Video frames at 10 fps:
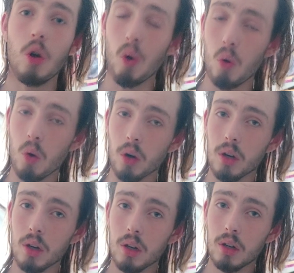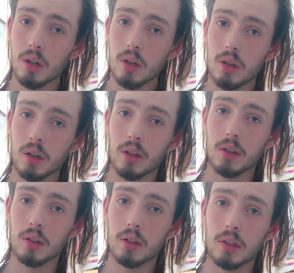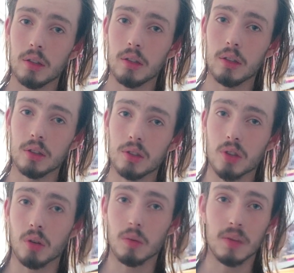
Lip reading: Or you can just go up